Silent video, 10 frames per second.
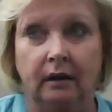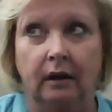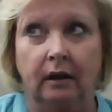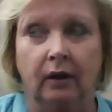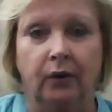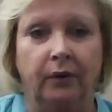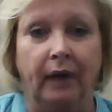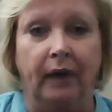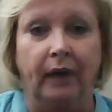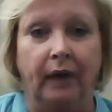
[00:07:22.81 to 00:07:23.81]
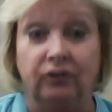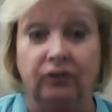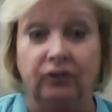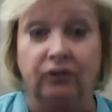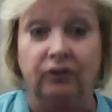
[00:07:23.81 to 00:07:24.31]
Who actually
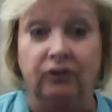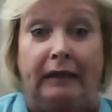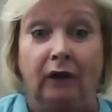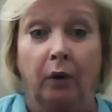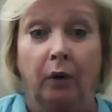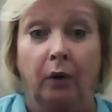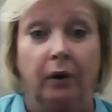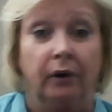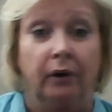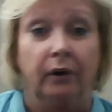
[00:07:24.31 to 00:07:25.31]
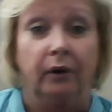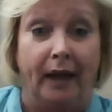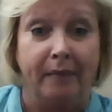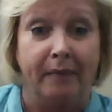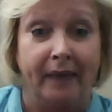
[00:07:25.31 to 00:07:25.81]
then go, who am
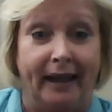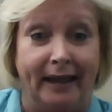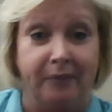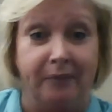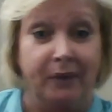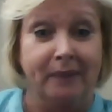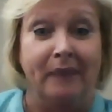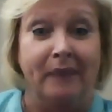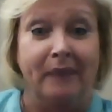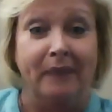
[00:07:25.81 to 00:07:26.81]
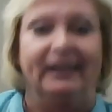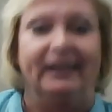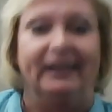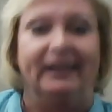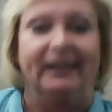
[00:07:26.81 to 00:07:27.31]
I and what am I really
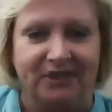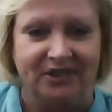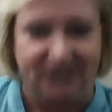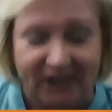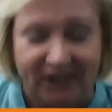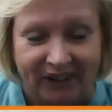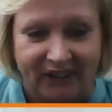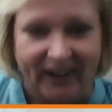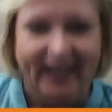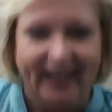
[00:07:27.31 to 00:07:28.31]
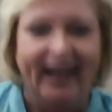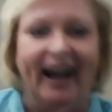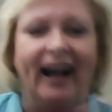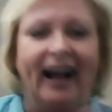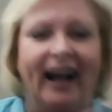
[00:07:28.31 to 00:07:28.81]
here to do?
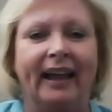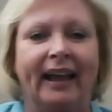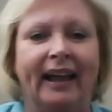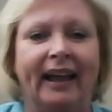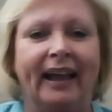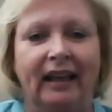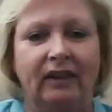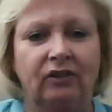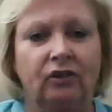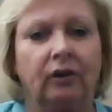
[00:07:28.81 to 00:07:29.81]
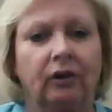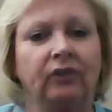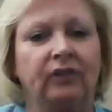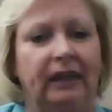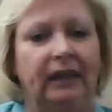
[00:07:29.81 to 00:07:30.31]
I started
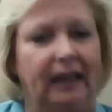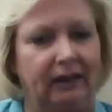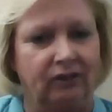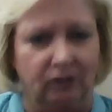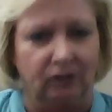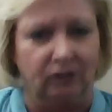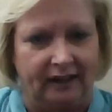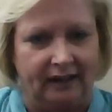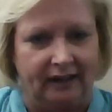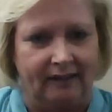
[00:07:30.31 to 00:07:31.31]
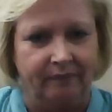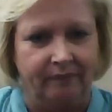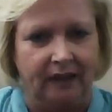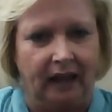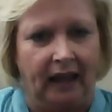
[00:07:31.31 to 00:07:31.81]
seeking and searching
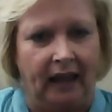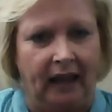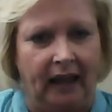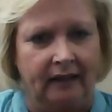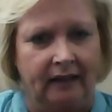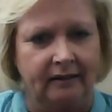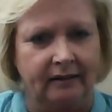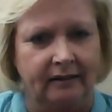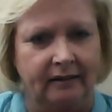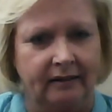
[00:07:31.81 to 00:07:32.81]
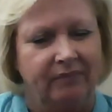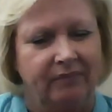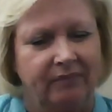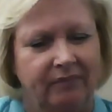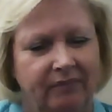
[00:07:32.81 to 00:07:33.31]
and
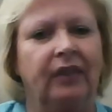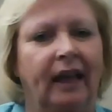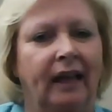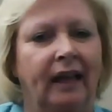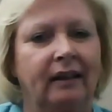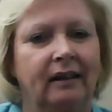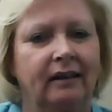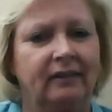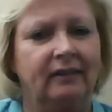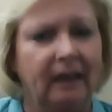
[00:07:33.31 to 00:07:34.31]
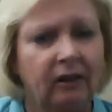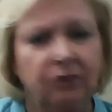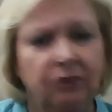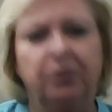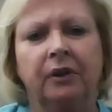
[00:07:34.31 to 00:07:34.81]
discovered that sales
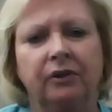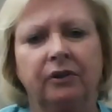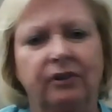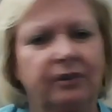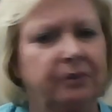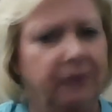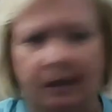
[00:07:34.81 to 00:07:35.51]
weren't really my